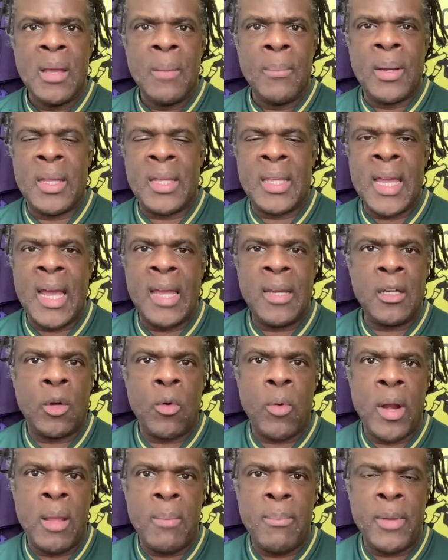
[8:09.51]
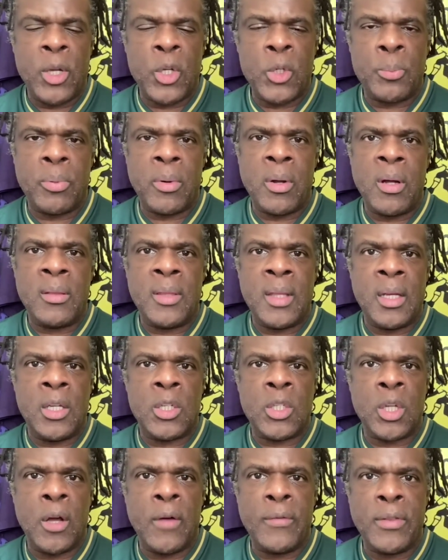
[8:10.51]
But again, credit Middlesbrough. They
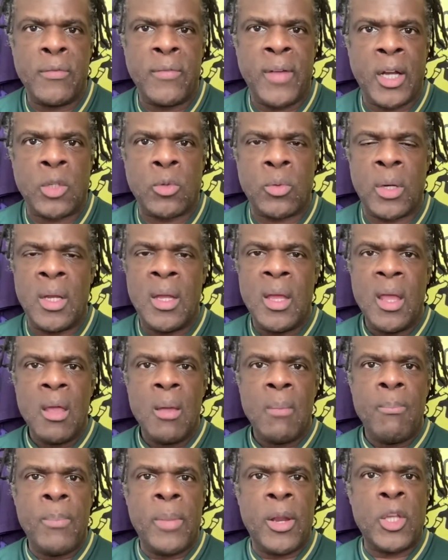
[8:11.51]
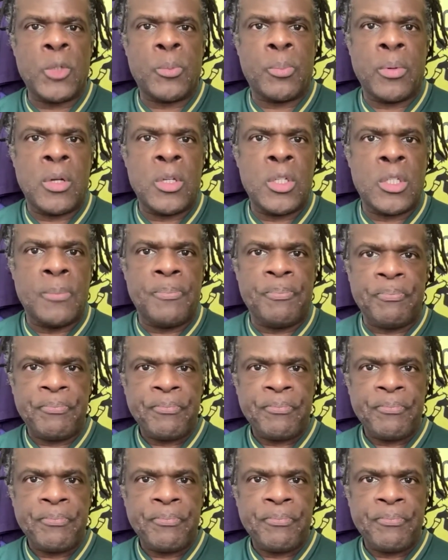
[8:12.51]
deserved the victory. Middlesbrough's